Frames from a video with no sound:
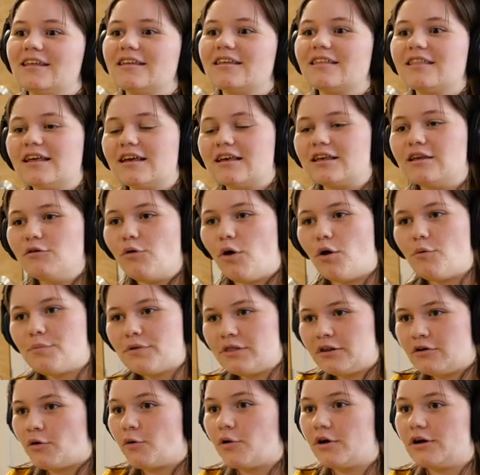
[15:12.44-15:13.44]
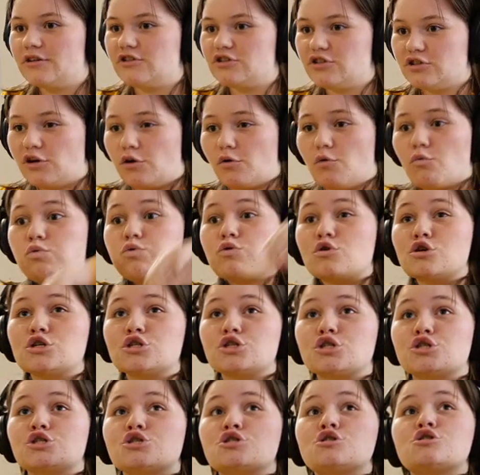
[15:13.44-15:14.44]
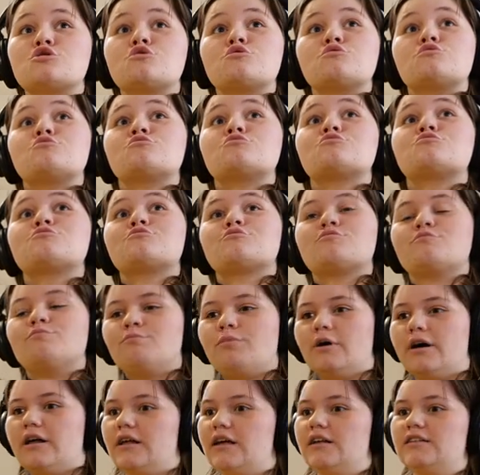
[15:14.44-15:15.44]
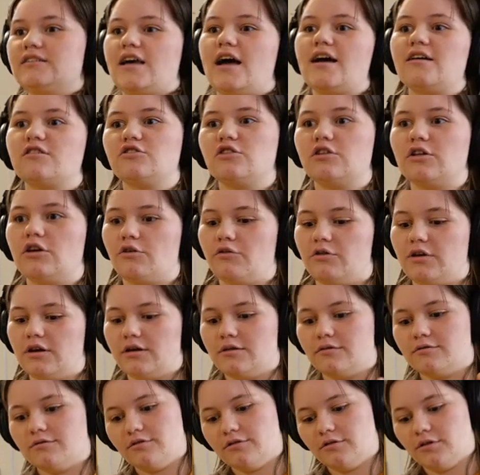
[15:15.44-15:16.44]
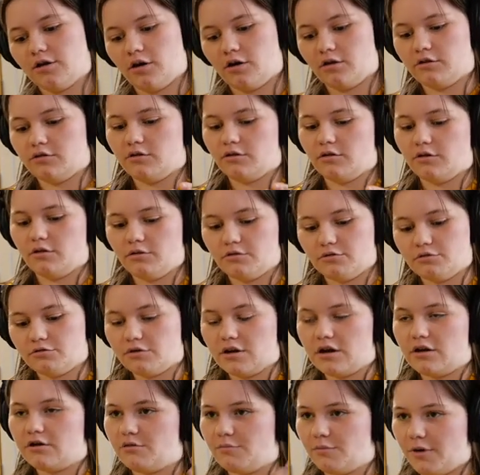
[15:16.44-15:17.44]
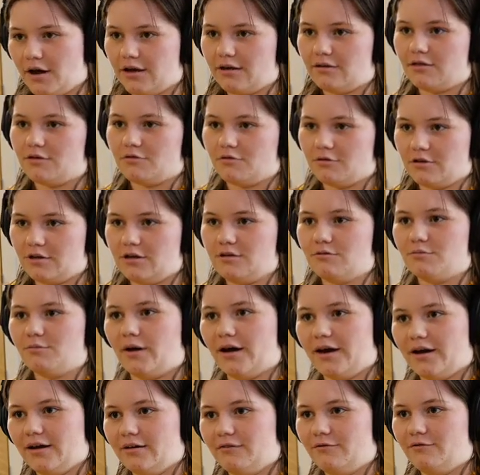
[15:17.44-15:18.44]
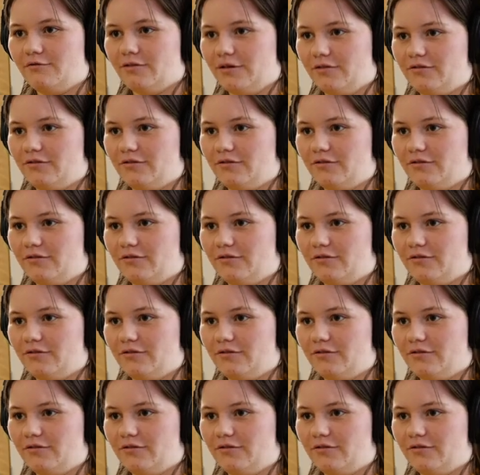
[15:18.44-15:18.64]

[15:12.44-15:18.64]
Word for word: Like you open the door and it's just like, whoosh, but yeah. it's actually only hundred or three hundred by thirty by. Are you 50.